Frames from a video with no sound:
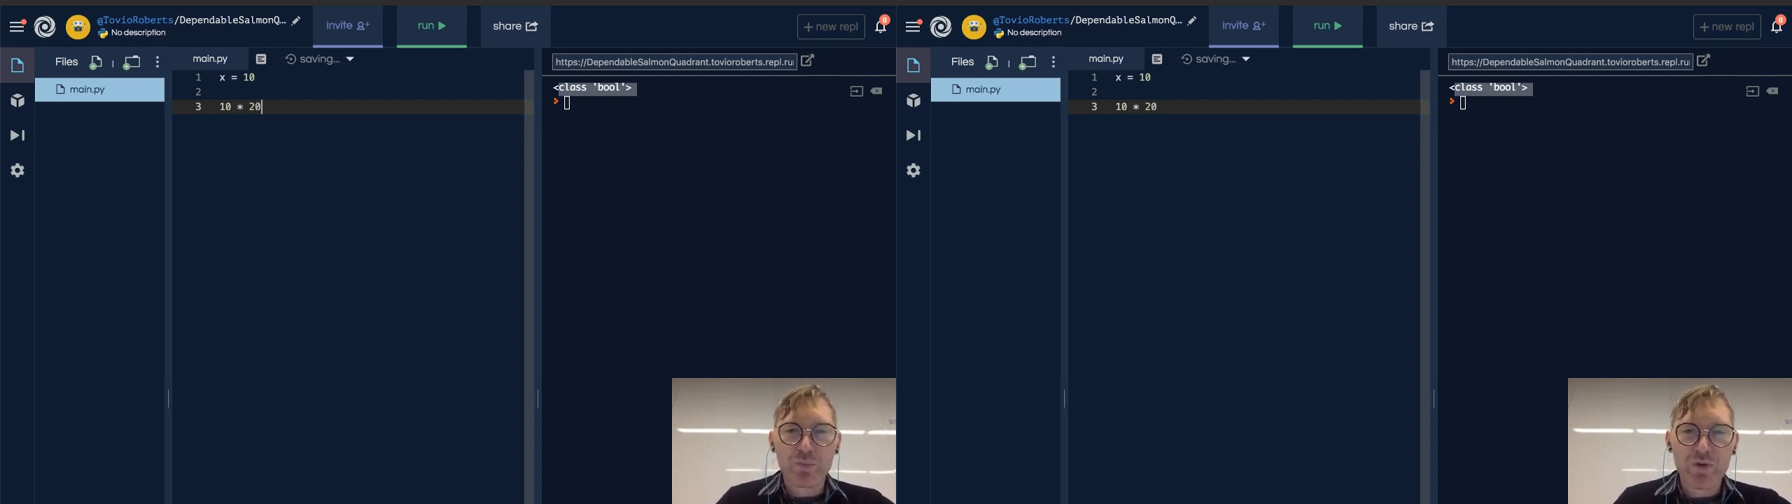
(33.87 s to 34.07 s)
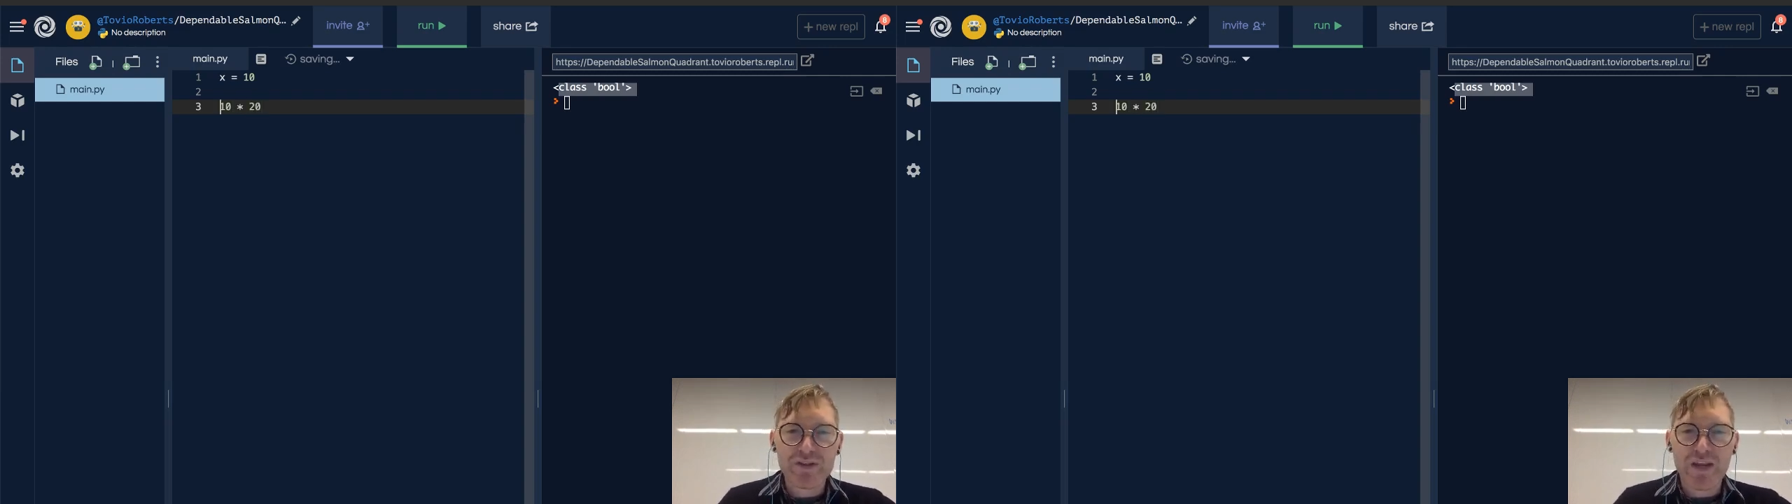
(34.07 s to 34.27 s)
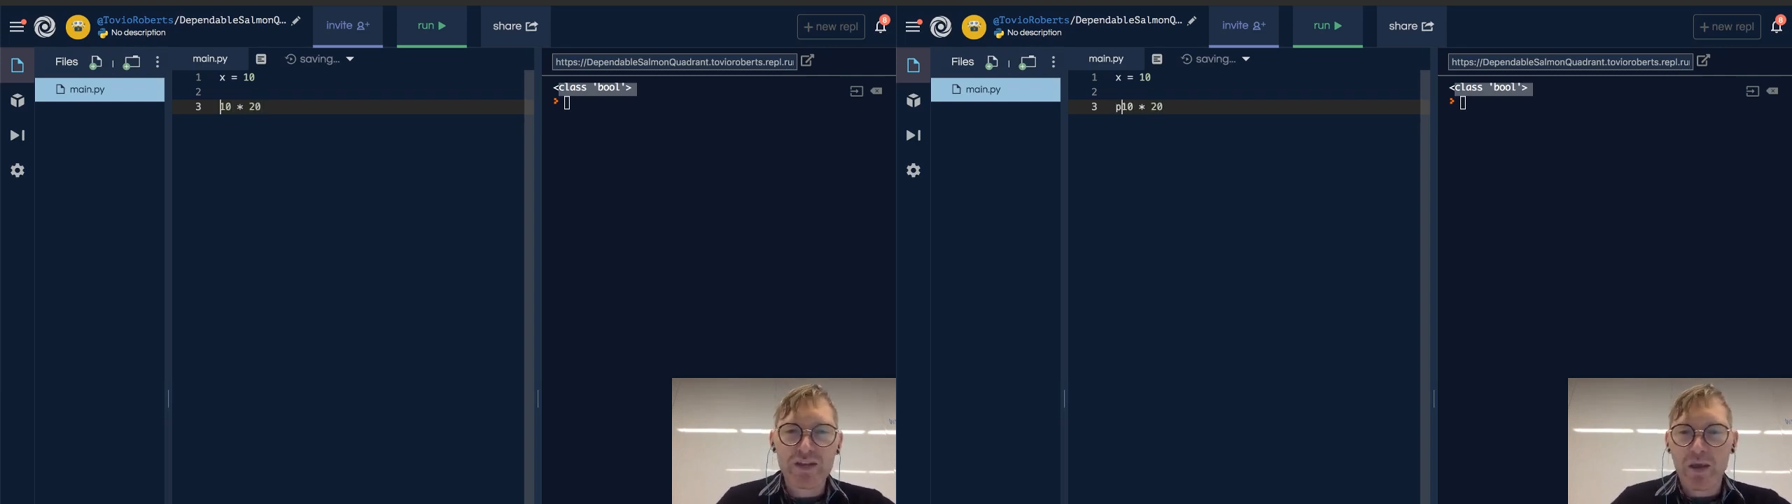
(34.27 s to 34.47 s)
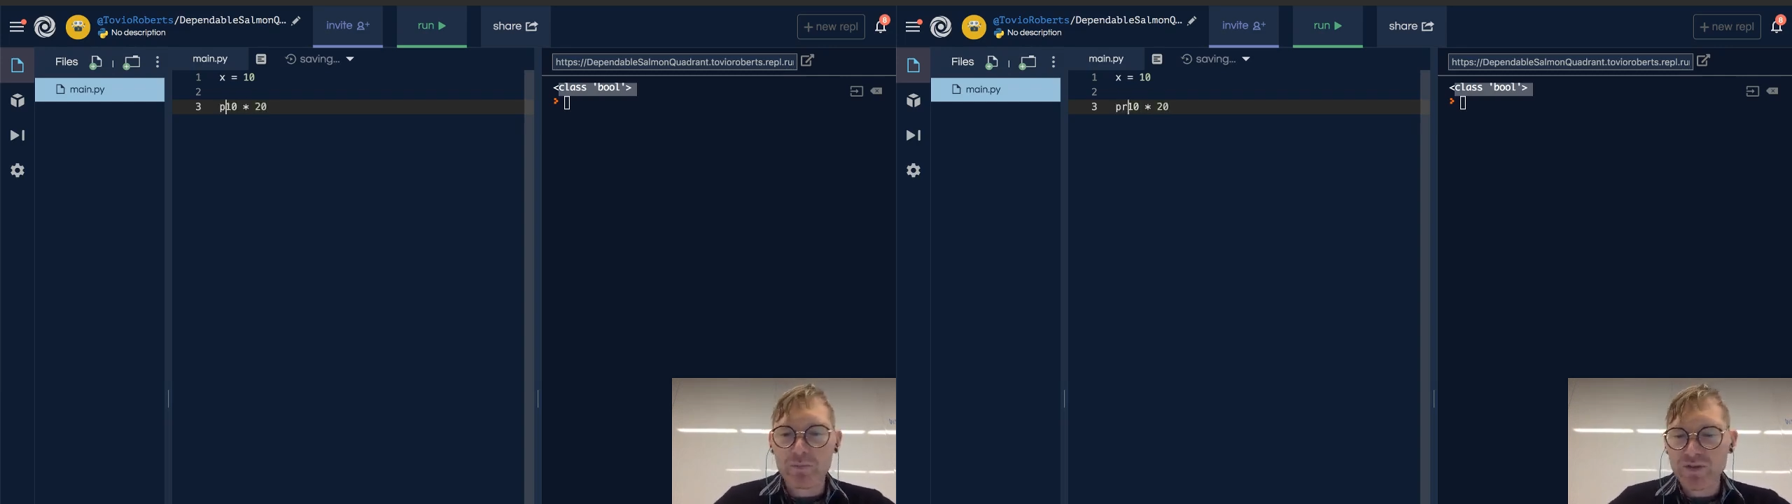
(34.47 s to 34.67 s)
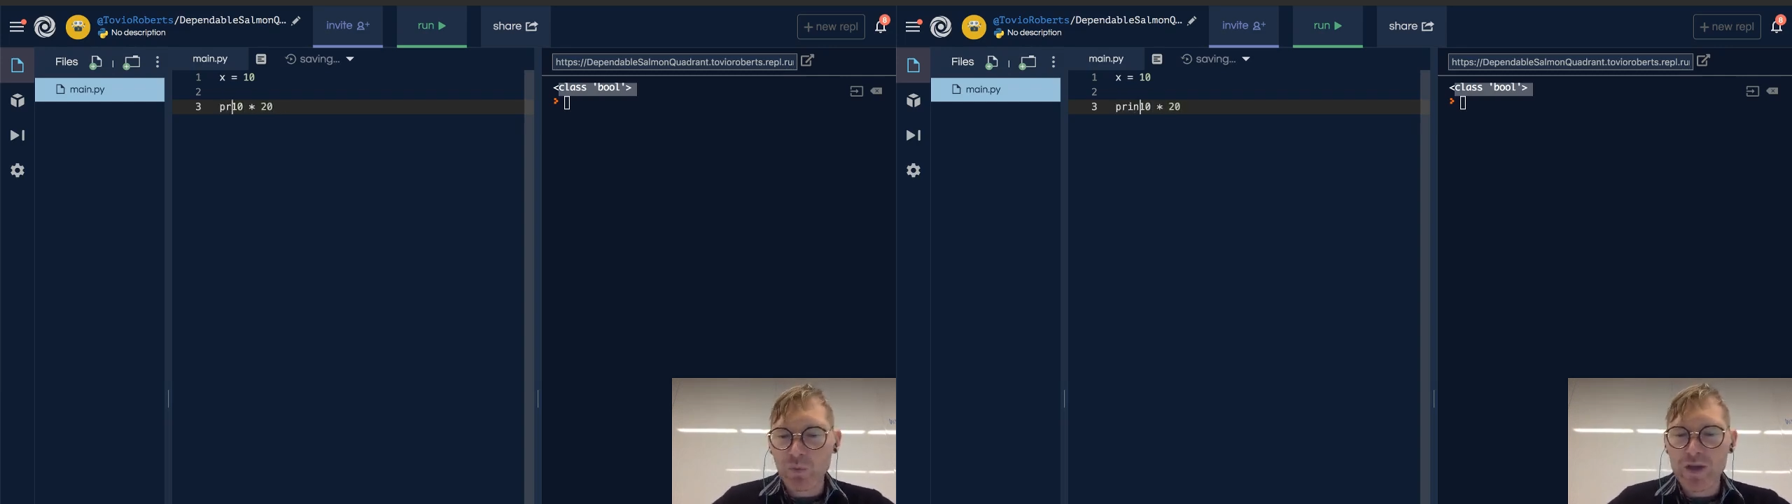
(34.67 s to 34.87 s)
print 10
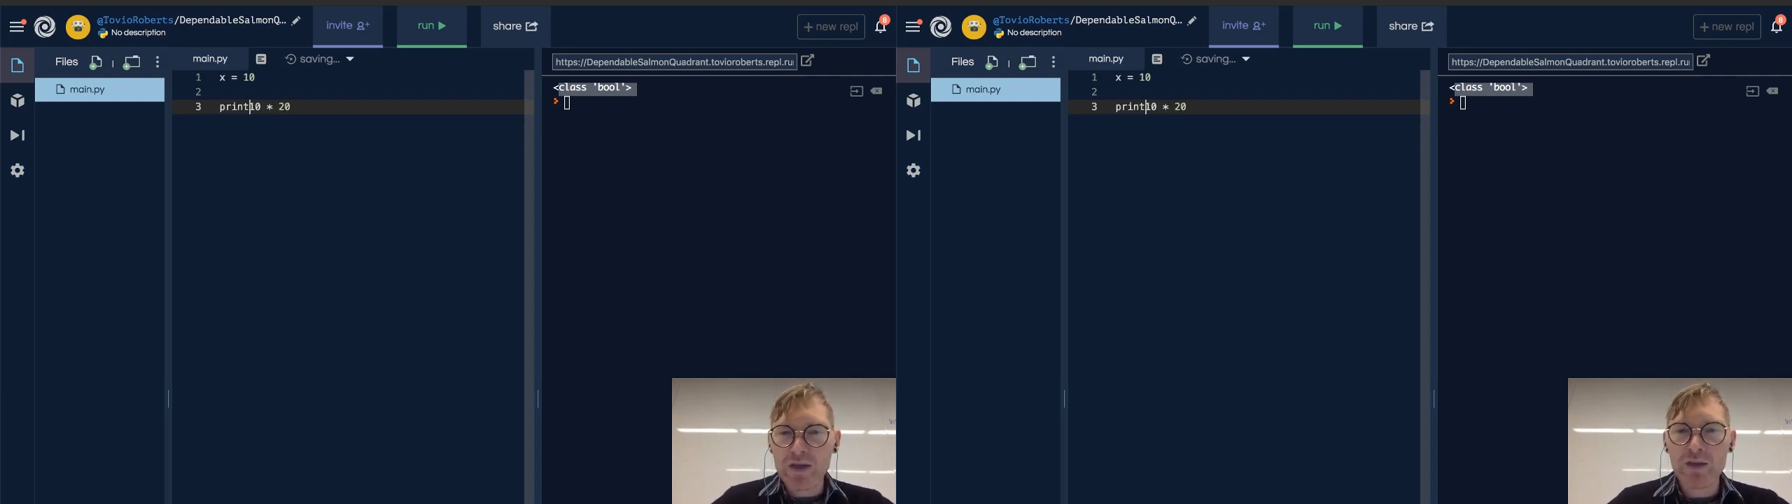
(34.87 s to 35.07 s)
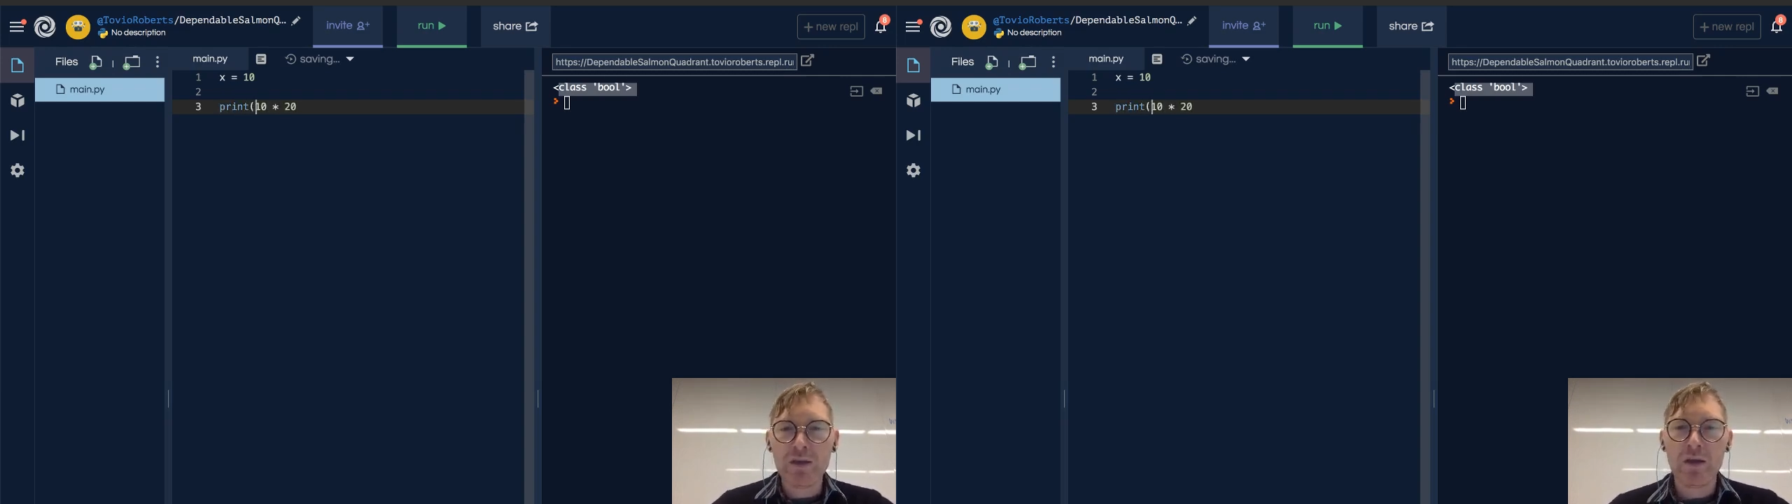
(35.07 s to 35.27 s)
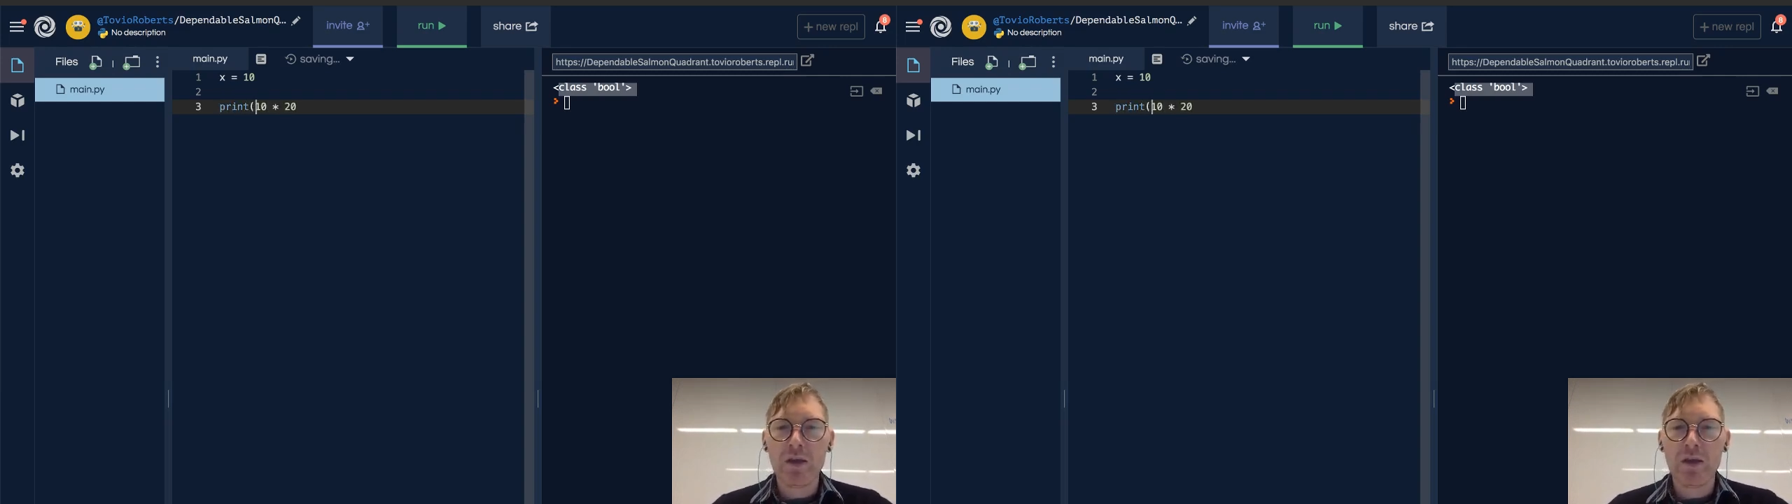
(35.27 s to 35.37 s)
times 20,